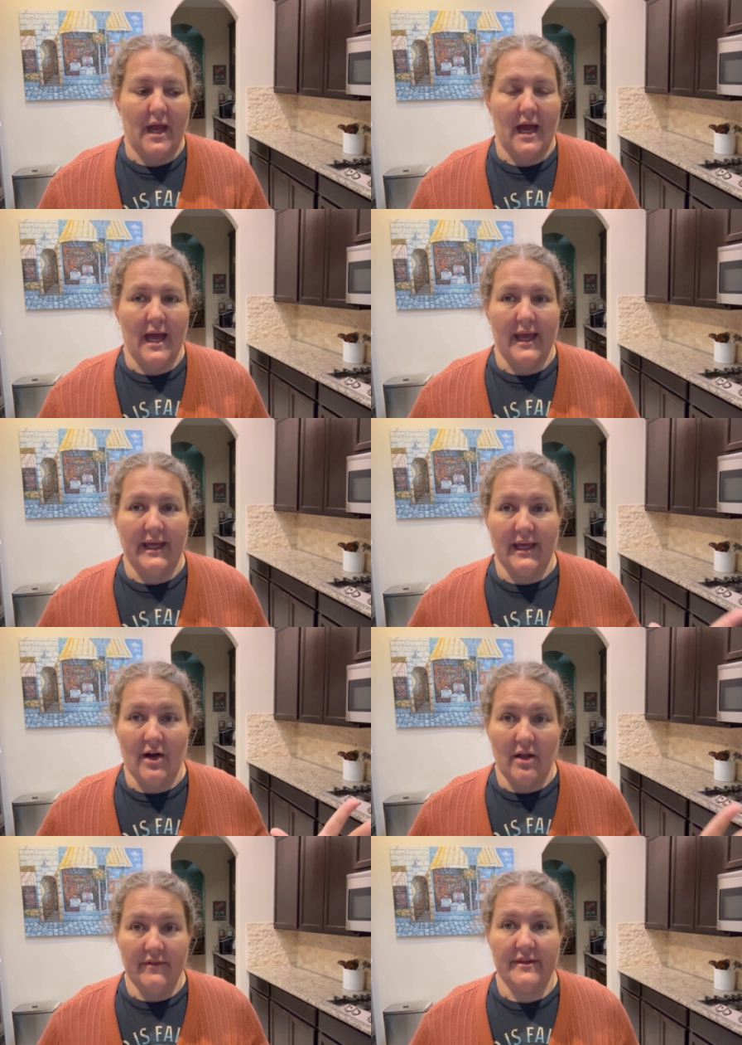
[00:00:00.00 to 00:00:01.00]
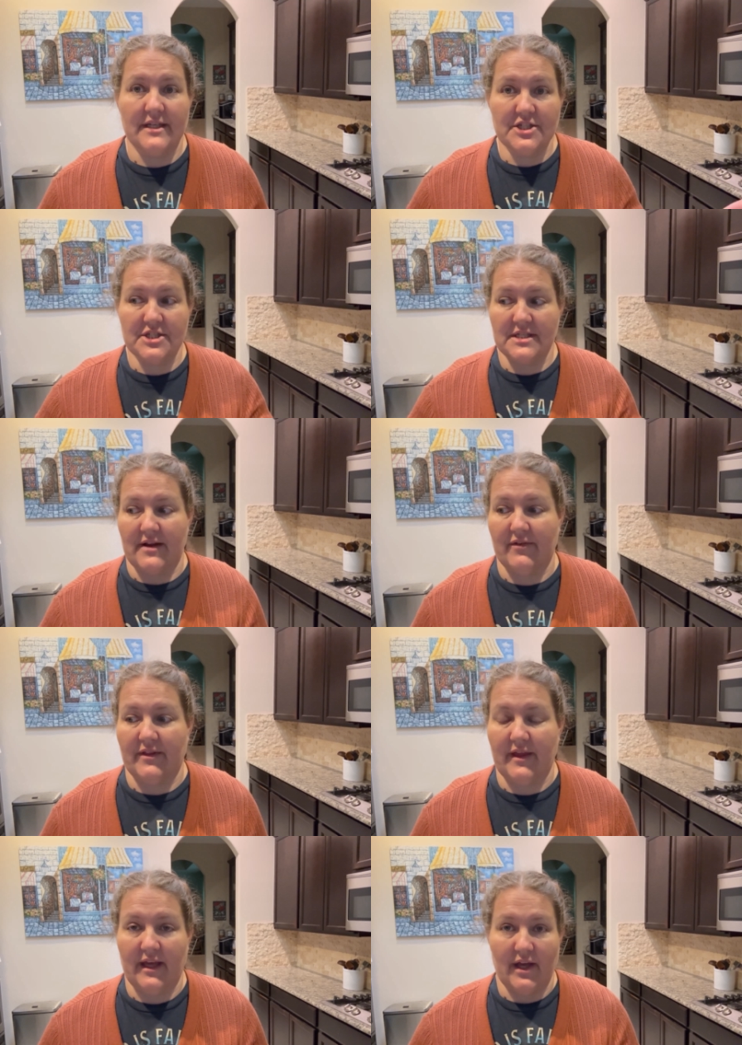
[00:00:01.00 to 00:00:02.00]
I get all of the dishes and
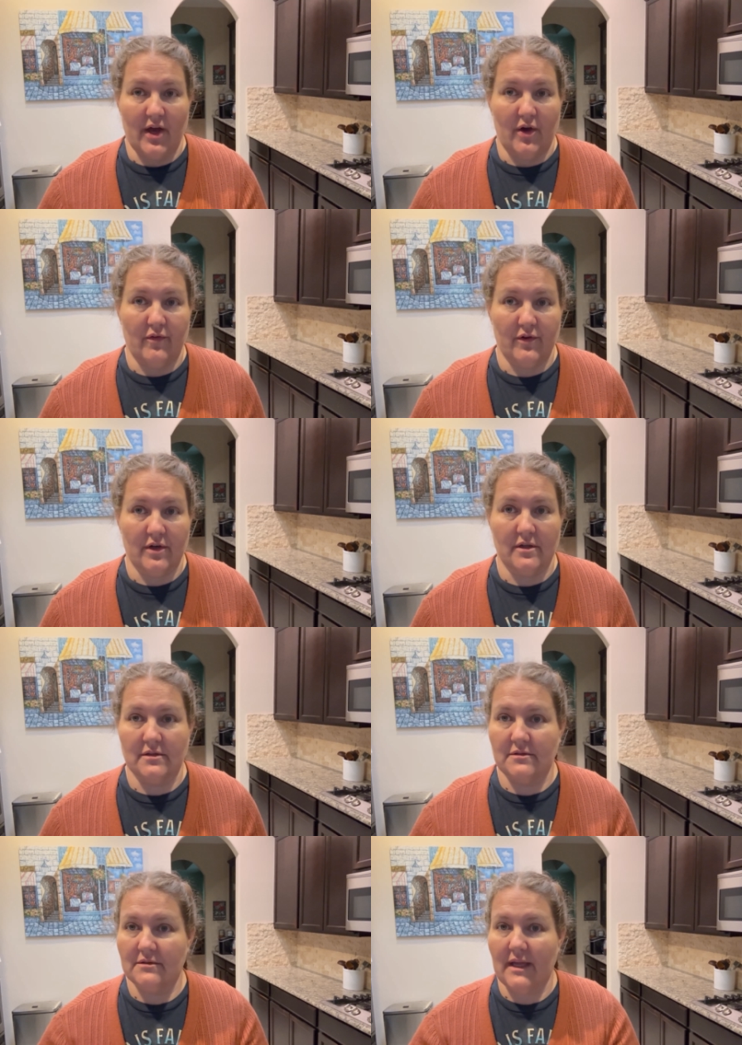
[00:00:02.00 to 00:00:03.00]
everything over